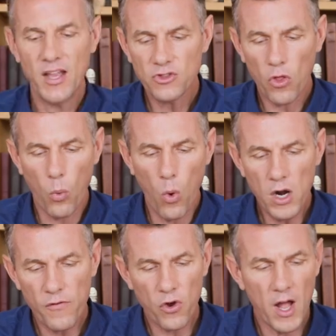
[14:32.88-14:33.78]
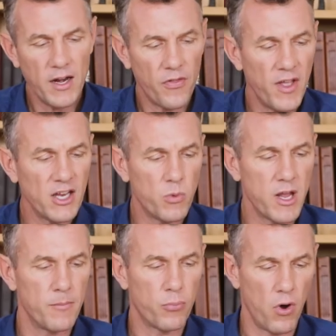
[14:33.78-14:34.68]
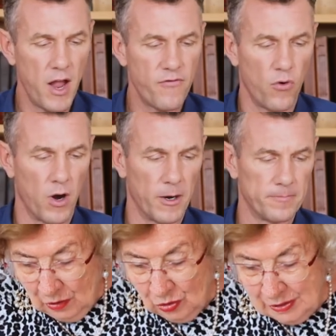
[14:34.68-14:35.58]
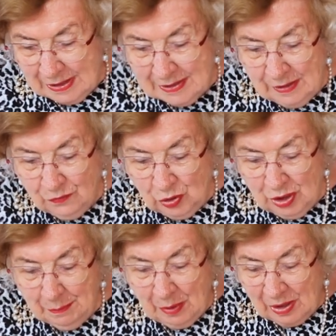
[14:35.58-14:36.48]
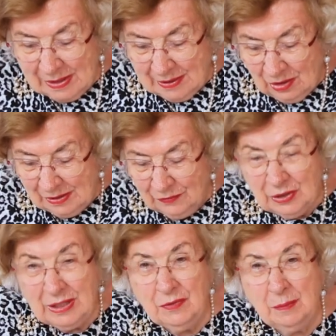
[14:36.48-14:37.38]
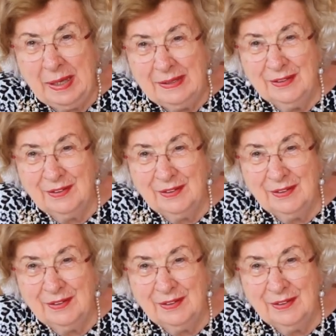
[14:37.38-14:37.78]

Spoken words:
These are the wonderful kind of things we can pray for. Und das sind wunderbare Sachen, für die wir beten